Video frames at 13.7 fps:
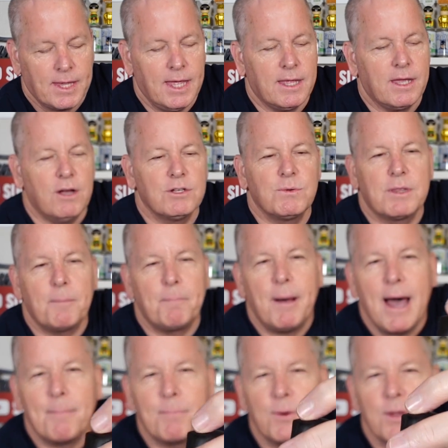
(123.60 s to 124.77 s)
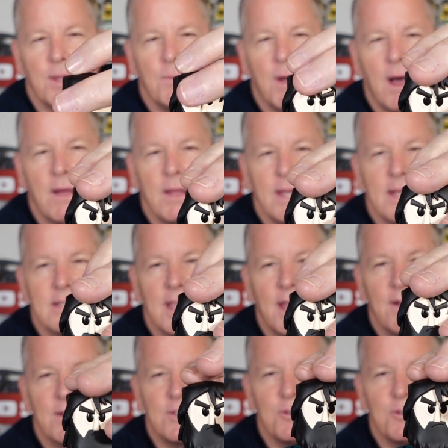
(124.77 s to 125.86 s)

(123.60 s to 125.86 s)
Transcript: It goes with the pop really well, and his hair is